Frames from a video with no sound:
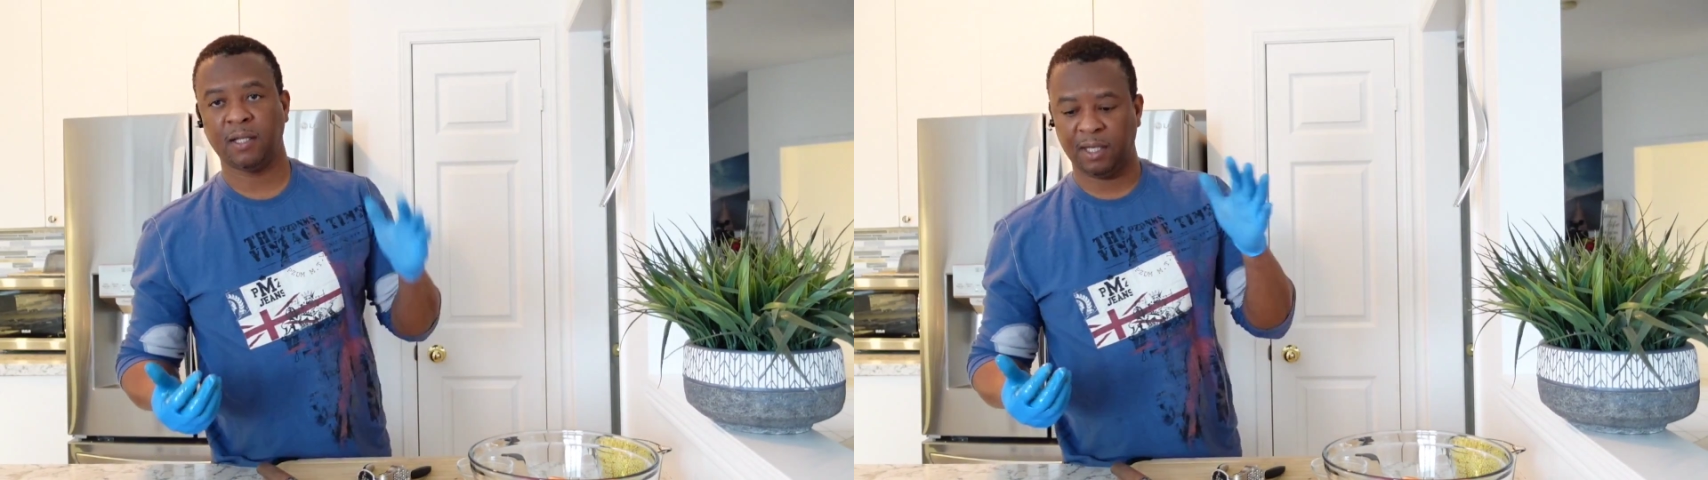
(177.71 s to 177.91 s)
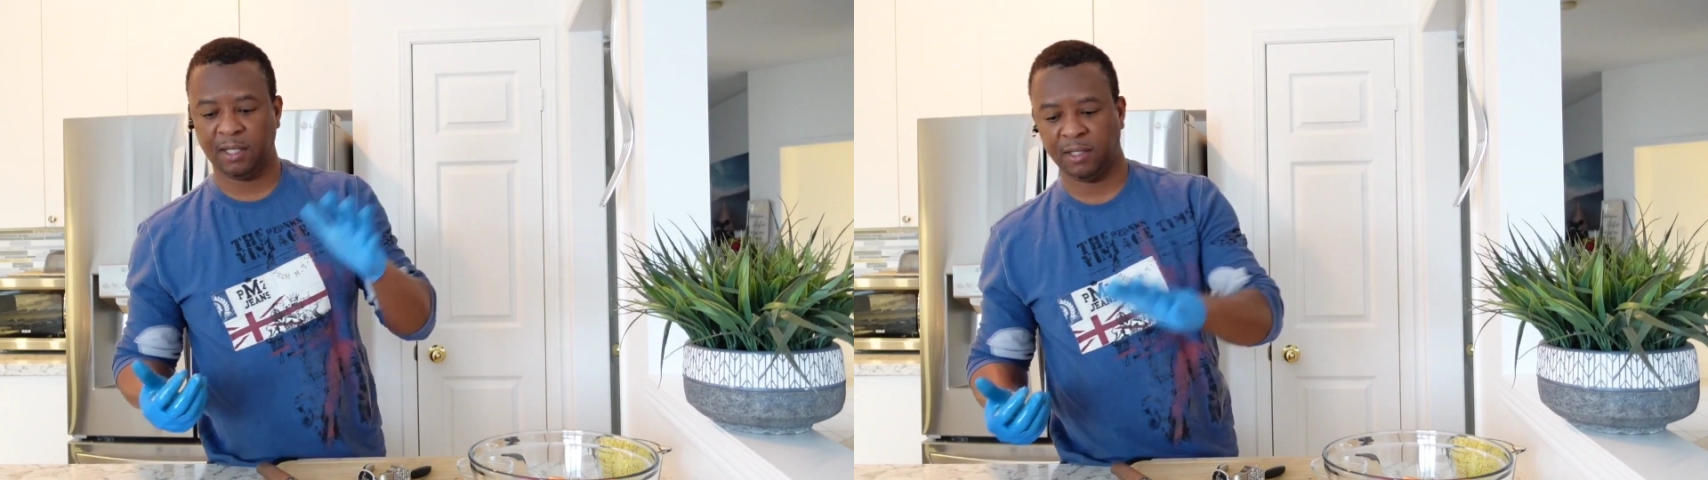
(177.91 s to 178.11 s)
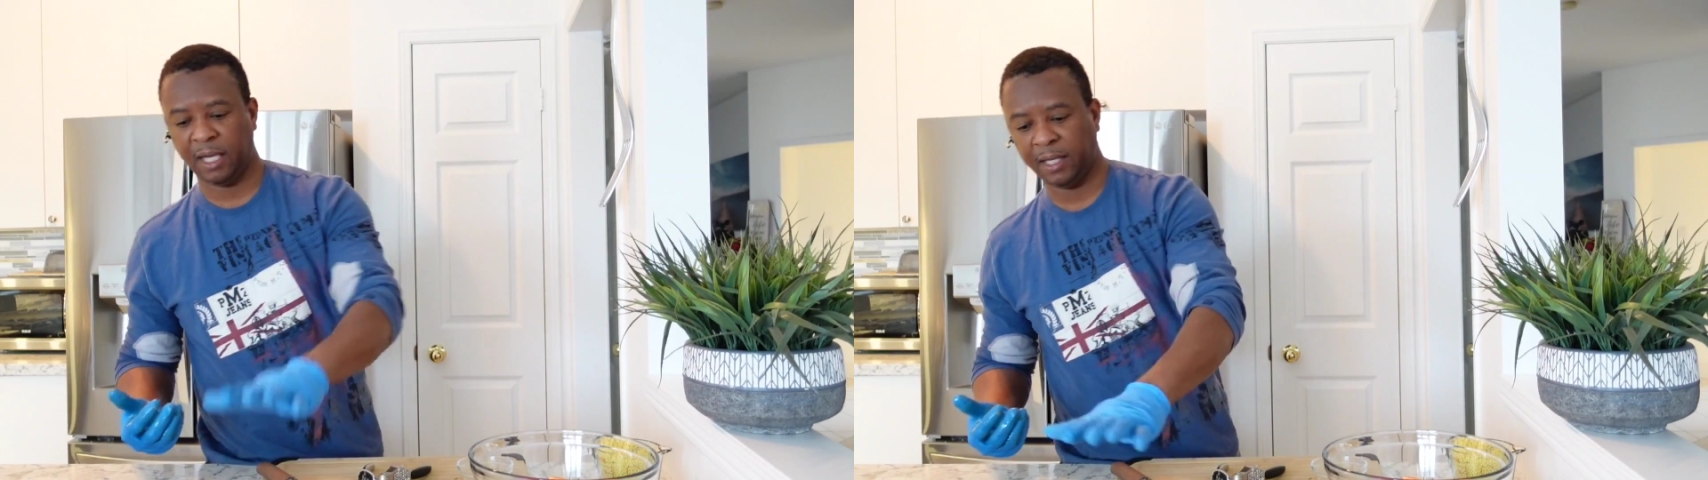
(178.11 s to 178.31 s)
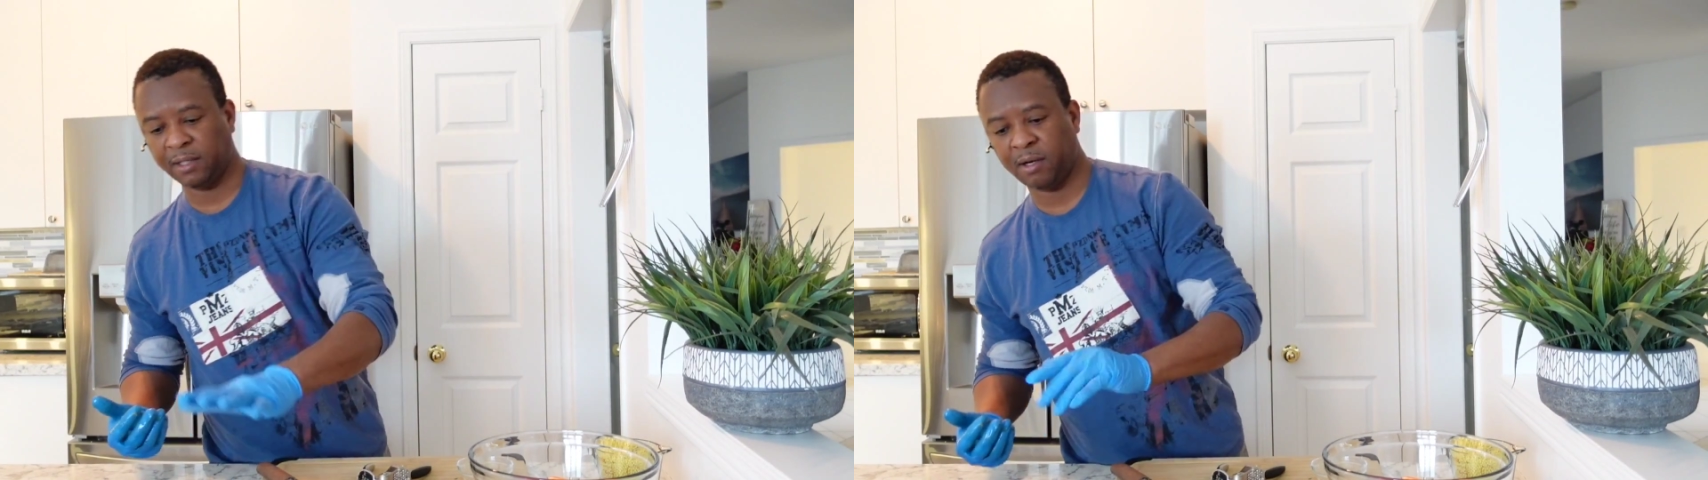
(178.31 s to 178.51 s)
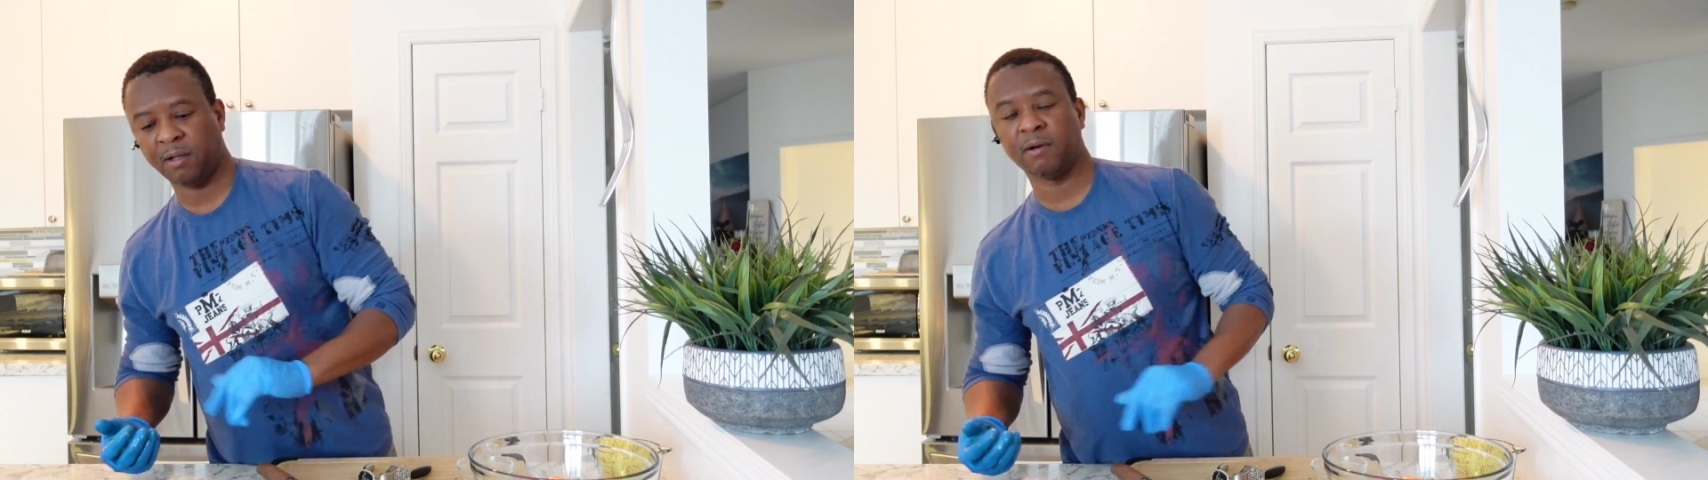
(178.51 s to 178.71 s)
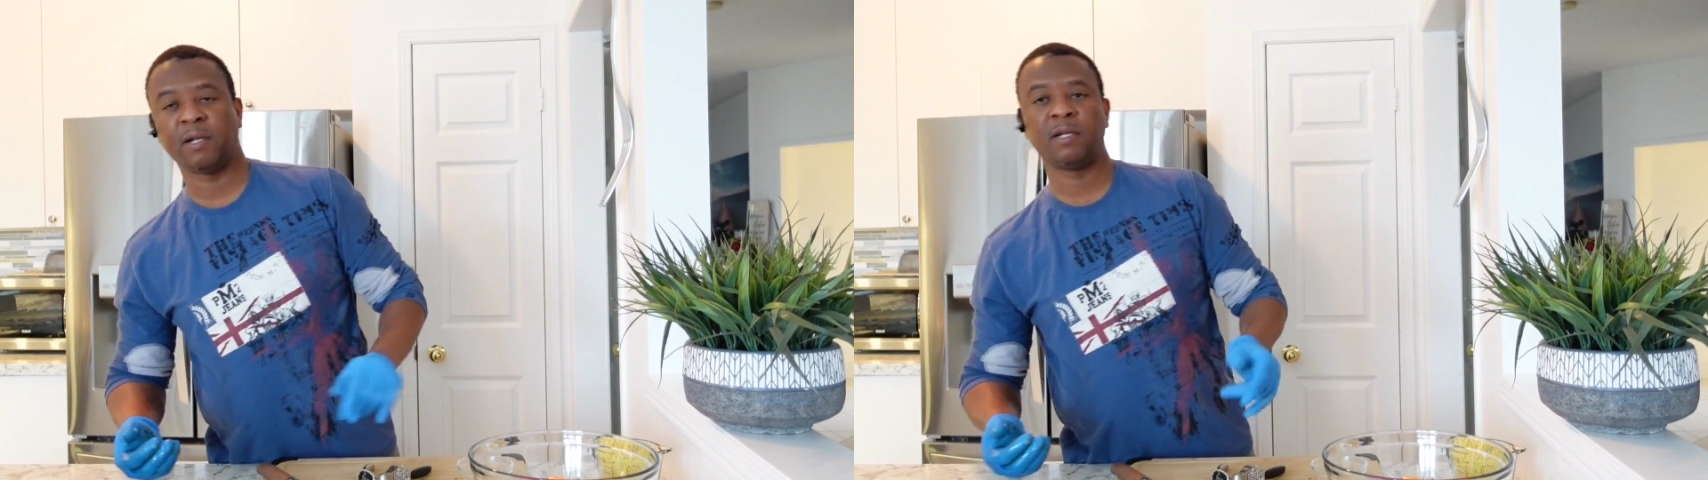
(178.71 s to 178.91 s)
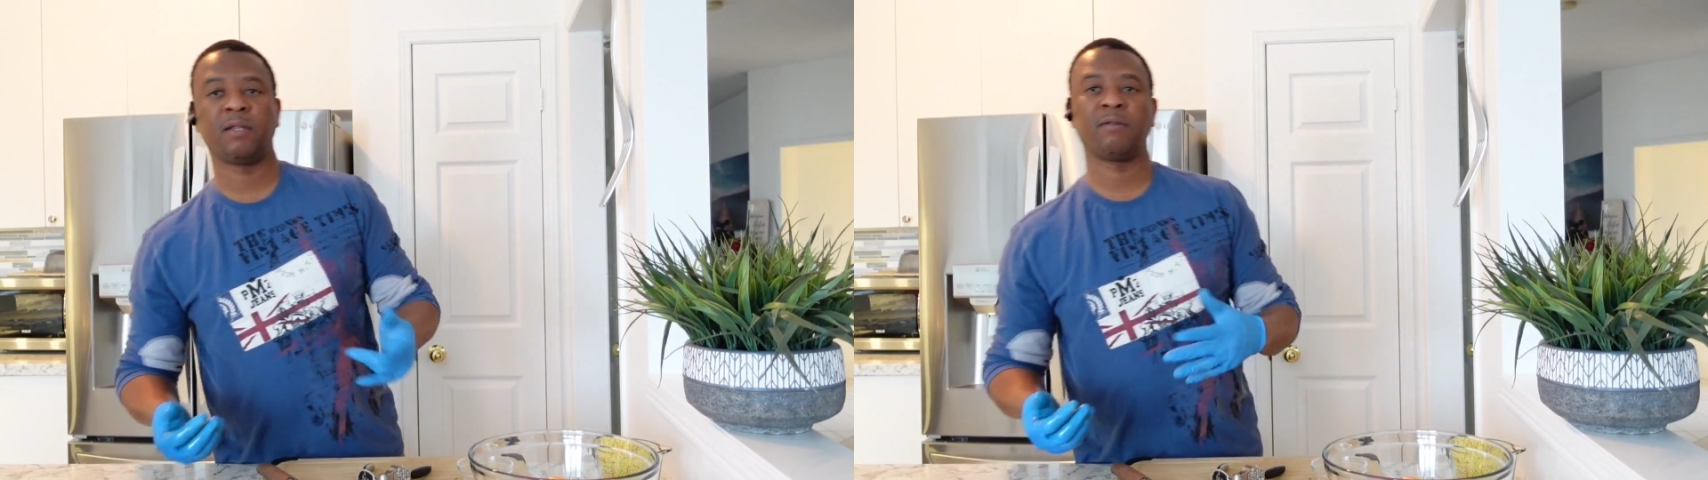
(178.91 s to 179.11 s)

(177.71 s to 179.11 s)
get a nice color in it,